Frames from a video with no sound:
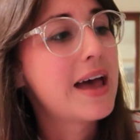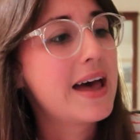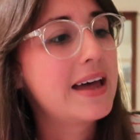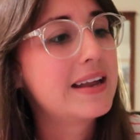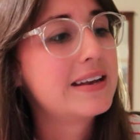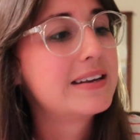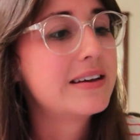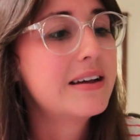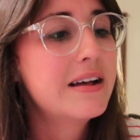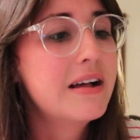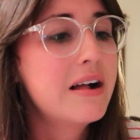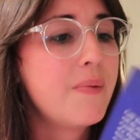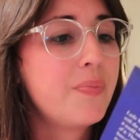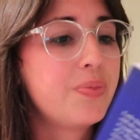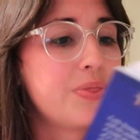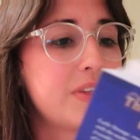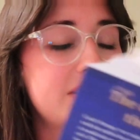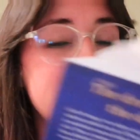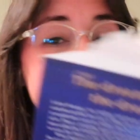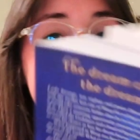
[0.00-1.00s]
And
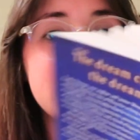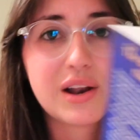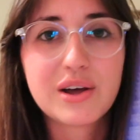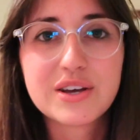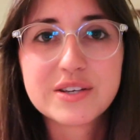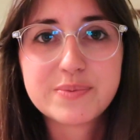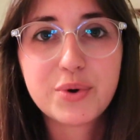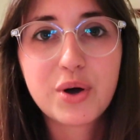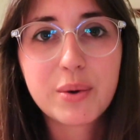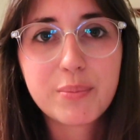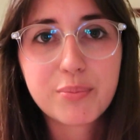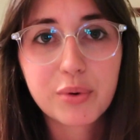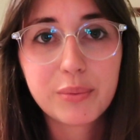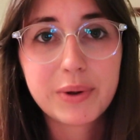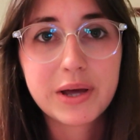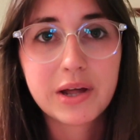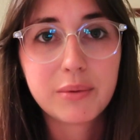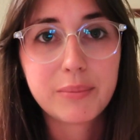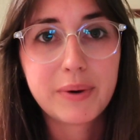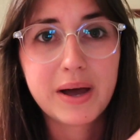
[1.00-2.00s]
this is the last book I'm
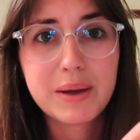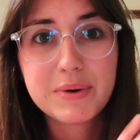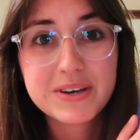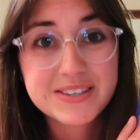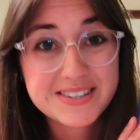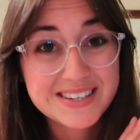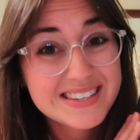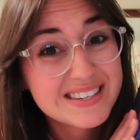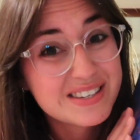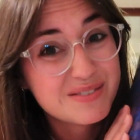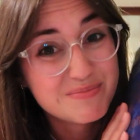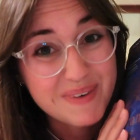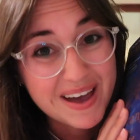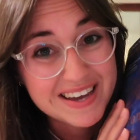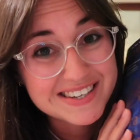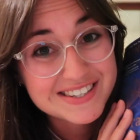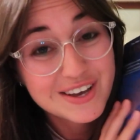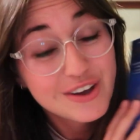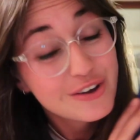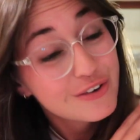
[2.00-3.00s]
probably gonna buy because this is
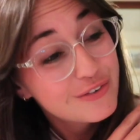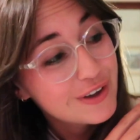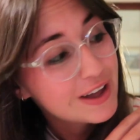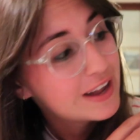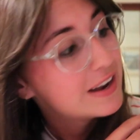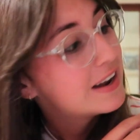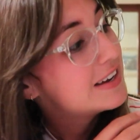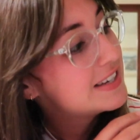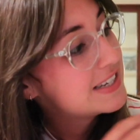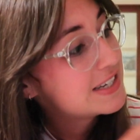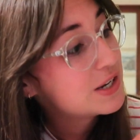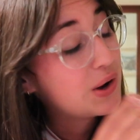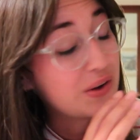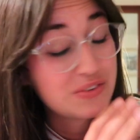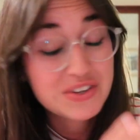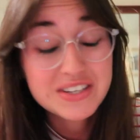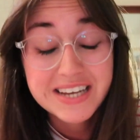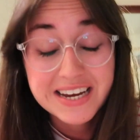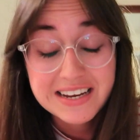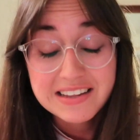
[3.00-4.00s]
massive and I still
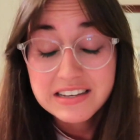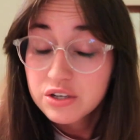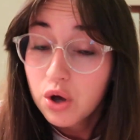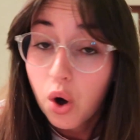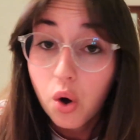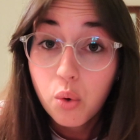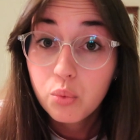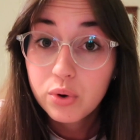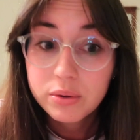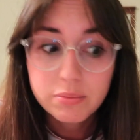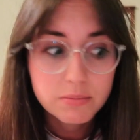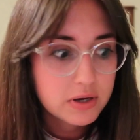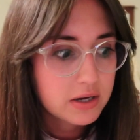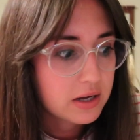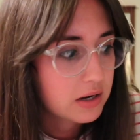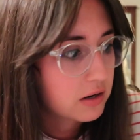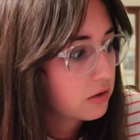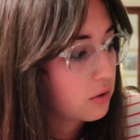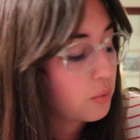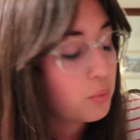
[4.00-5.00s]
have to take this home with me,
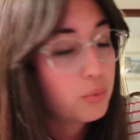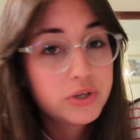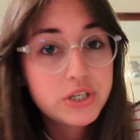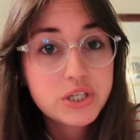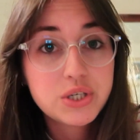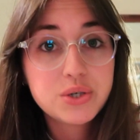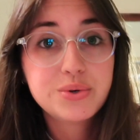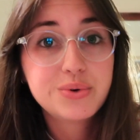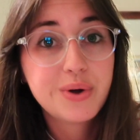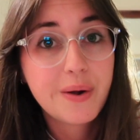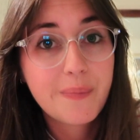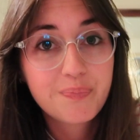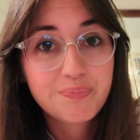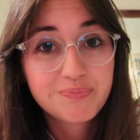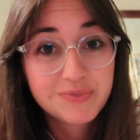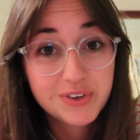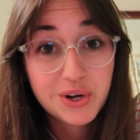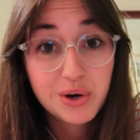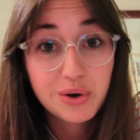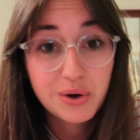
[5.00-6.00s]
and I don't want to,
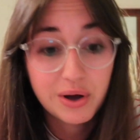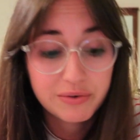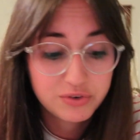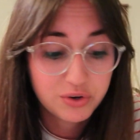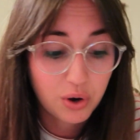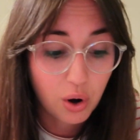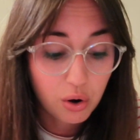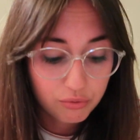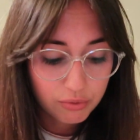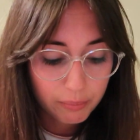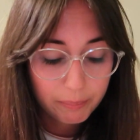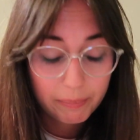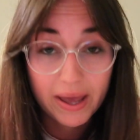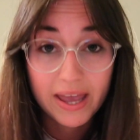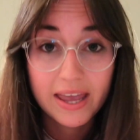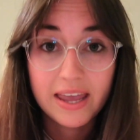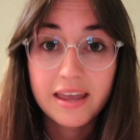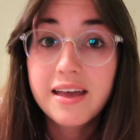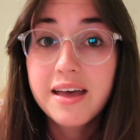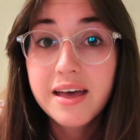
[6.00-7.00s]
you know, have to
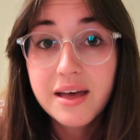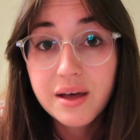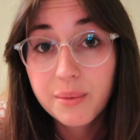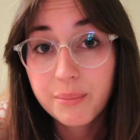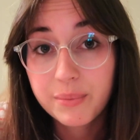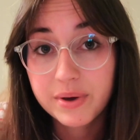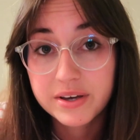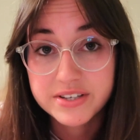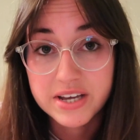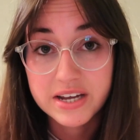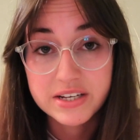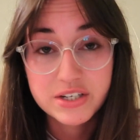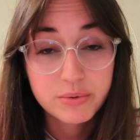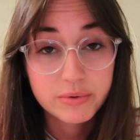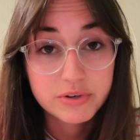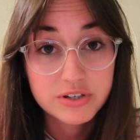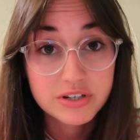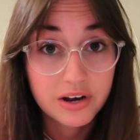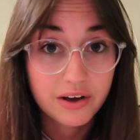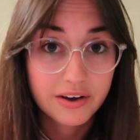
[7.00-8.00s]
overpay because I had too
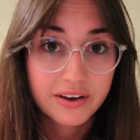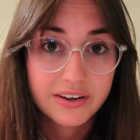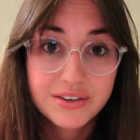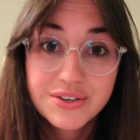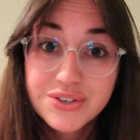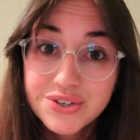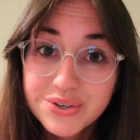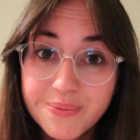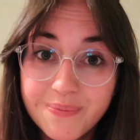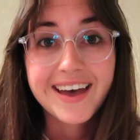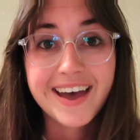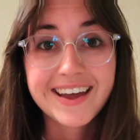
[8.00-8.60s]
much luggage.